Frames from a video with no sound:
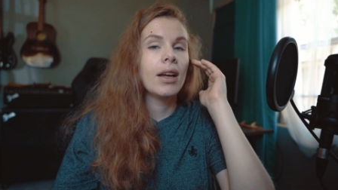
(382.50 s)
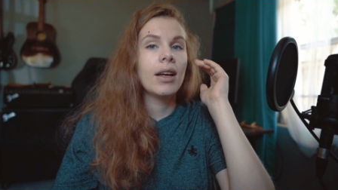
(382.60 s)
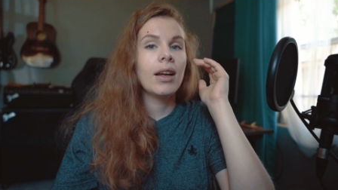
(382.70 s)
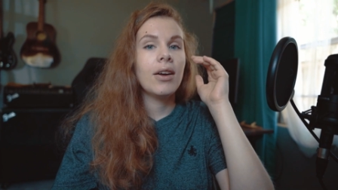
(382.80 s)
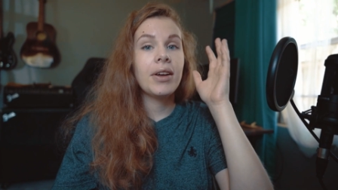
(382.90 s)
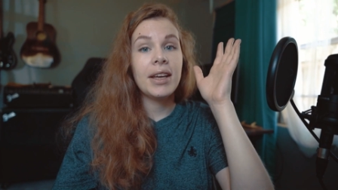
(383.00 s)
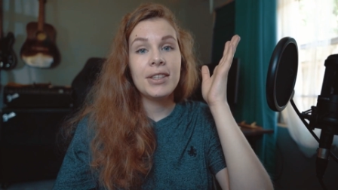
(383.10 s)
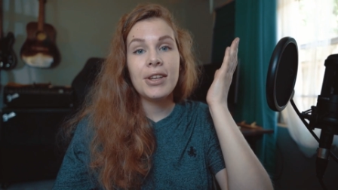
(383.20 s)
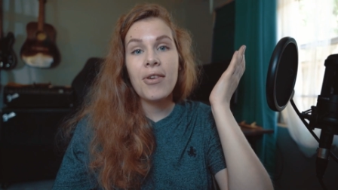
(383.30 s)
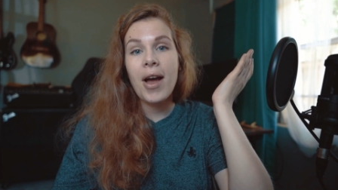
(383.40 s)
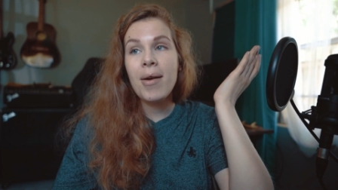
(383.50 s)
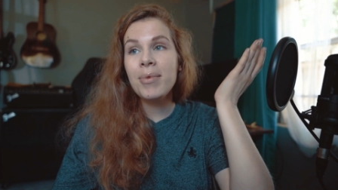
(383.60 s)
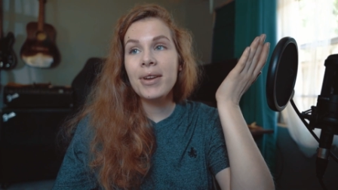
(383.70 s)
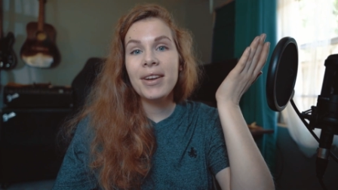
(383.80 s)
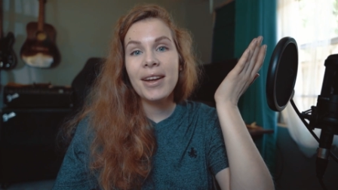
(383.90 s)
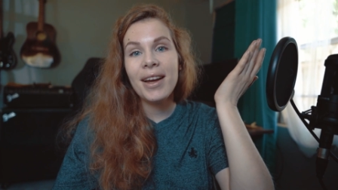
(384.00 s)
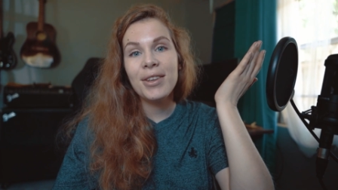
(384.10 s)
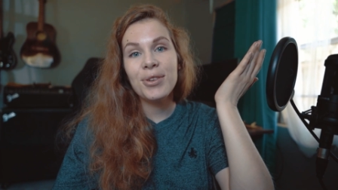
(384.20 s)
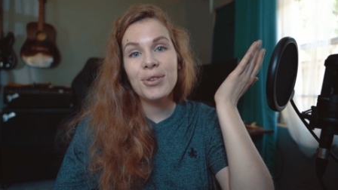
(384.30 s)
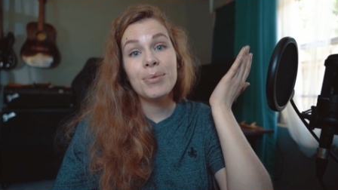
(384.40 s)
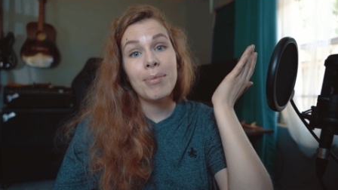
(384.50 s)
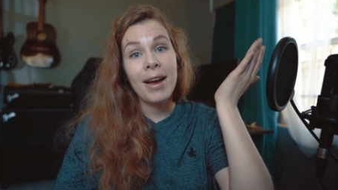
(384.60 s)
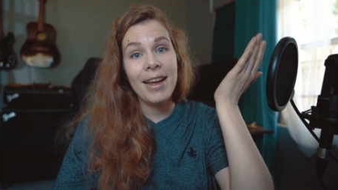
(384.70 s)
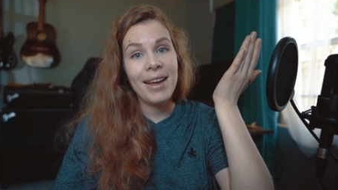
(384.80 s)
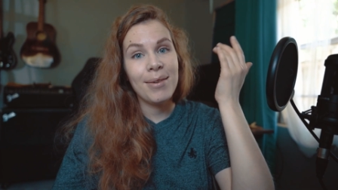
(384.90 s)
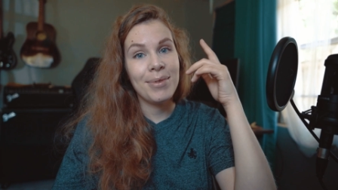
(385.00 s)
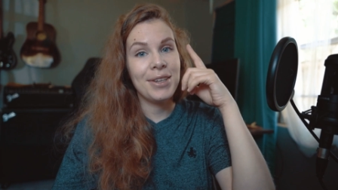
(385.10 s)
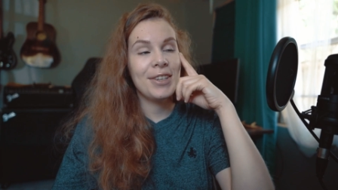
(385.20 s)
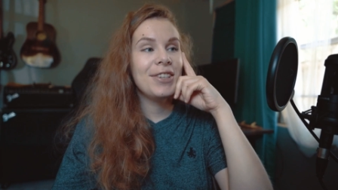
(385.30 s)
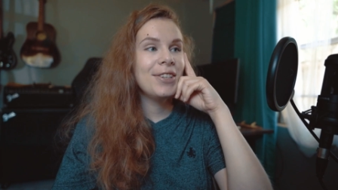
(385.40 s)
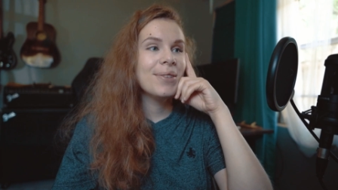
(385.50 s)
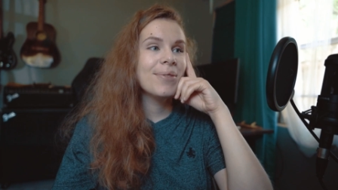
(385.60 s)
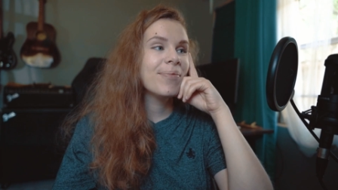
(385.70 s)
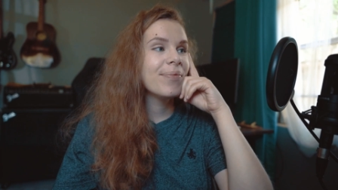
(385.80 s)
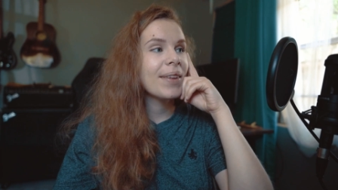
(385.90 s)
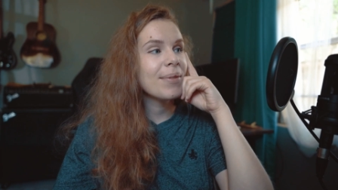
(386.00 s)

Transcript: Okay, so I'm gonna use my image. I'm gonna